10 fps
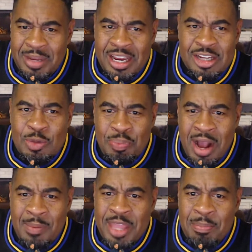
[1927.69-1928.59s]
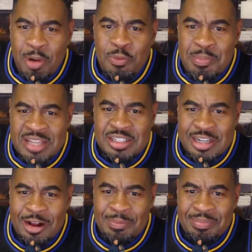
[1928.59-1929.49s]
But here's the problem. They both
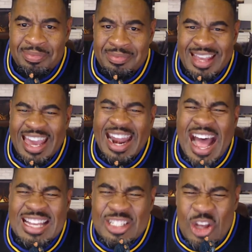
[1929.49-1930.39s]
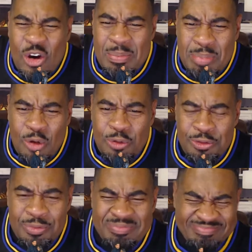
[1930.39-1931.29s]
messed up. And I saw it both.